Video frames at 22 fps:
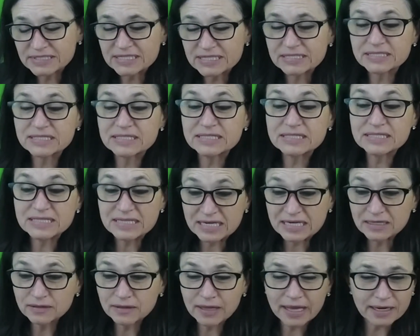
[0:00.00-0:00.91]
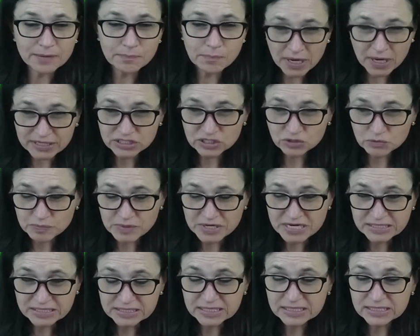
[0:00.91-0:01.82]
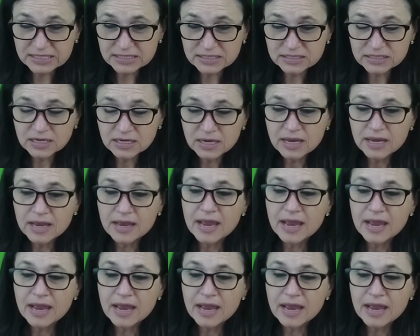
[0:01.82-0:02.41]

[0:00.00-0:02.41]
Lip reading: to see like puzzle pieces,